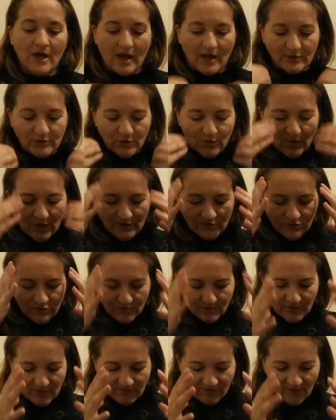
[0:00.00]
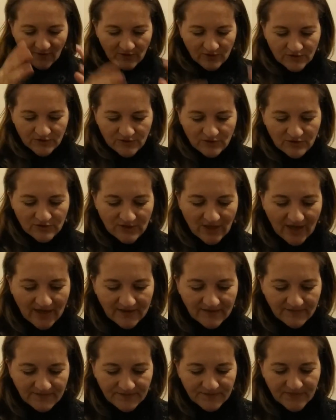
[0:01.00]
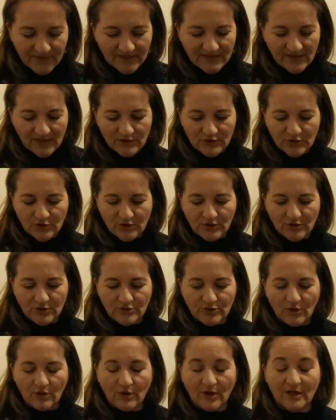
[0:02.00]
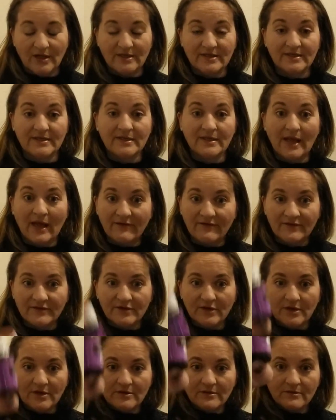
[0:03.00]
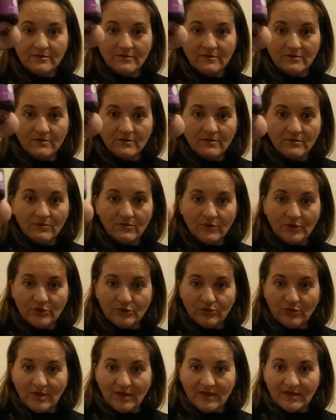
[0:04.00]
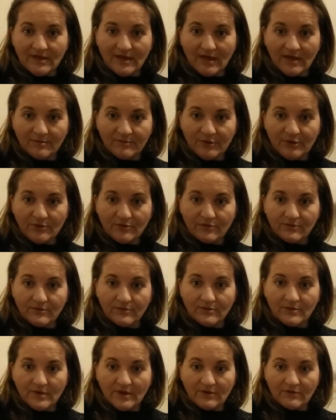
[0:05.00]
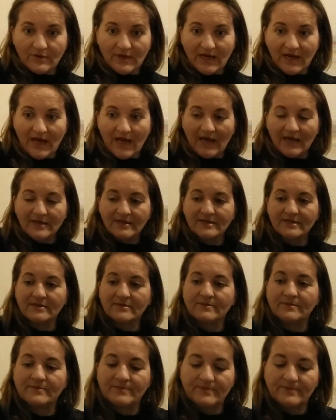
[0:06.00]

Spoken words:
and you want to be focused on that, these are 2 good oils. Lavender, which will help you relax,